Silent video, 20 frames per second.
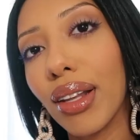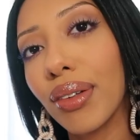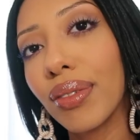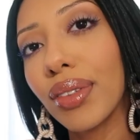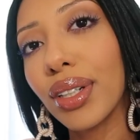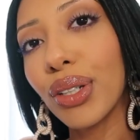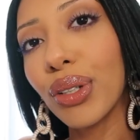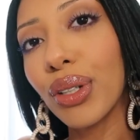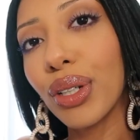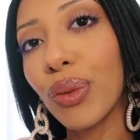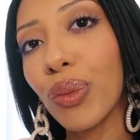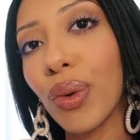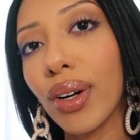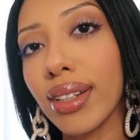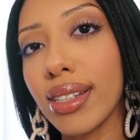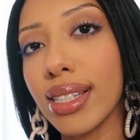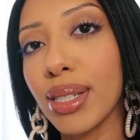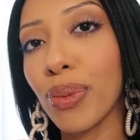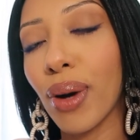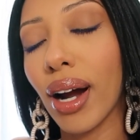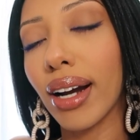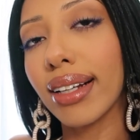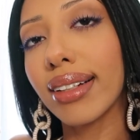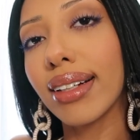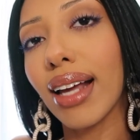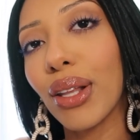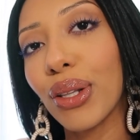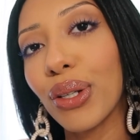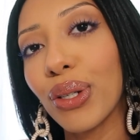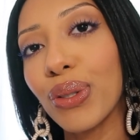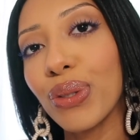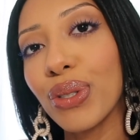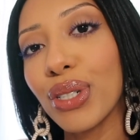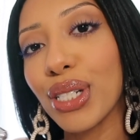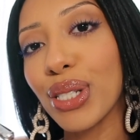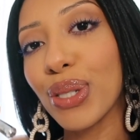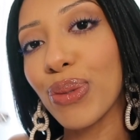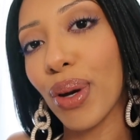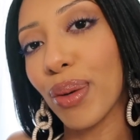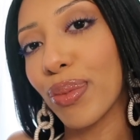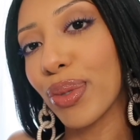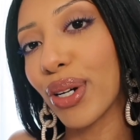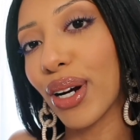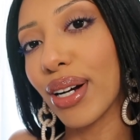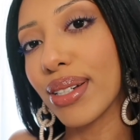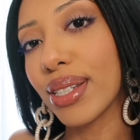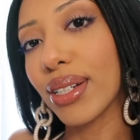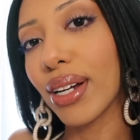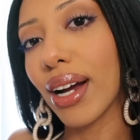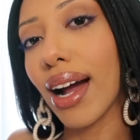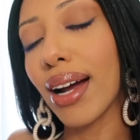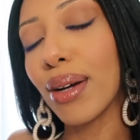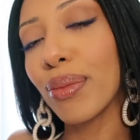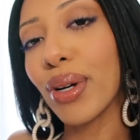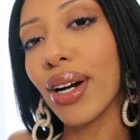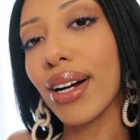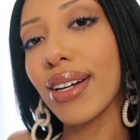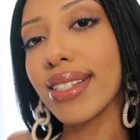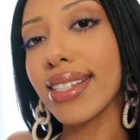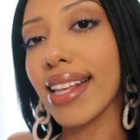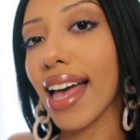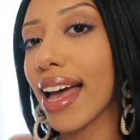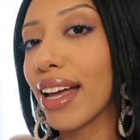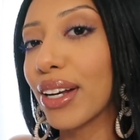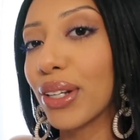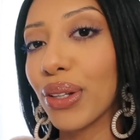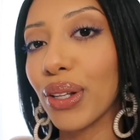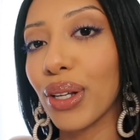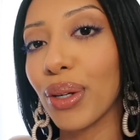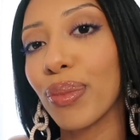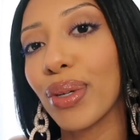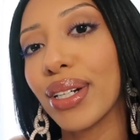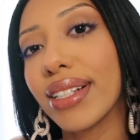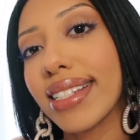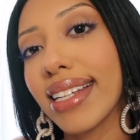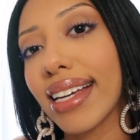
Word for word: I love that you can wear this product alone, just swipe across your eyebrows and you look put